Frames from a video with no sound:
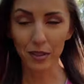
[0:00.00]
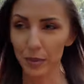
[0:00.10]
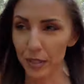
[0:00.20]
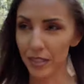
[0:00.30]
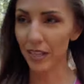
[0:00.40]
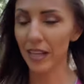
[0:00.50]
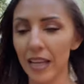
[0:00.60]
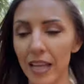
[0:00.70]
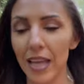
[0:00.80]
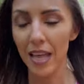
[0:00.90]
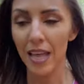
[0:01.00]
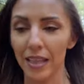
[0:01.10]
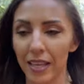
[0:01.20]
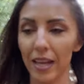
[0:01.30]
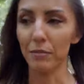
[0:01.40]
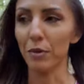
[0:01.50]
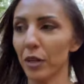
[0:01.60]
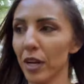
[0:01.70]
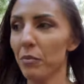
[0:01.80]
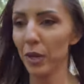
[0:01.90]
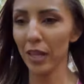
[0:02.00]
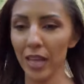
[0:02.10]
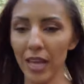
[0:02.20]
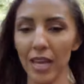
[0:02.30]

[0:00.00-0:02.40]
the person that I had broken up with.